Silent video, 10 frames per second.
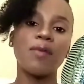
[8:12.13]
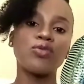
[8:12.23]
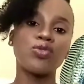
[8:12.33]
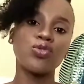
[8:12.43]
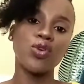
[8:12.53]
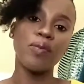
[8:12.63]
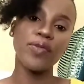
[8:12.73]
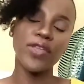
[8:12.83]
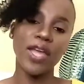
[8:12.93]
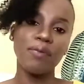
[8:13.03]
to drop
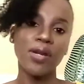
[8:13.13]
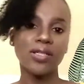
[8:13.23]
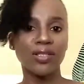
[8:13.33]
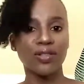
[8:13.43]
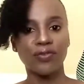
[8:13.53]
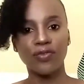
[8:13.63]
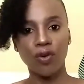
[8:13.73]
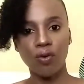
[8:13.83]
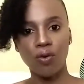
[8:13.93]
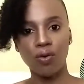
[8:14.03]
their prices
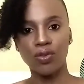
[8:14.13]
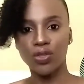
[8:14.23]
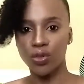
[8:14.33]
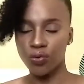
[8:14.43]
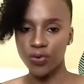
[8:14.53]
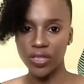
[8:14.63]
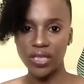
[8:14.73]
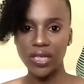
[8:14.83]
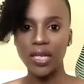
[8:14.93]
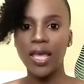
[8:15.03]
for no
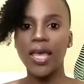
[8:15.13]
reason.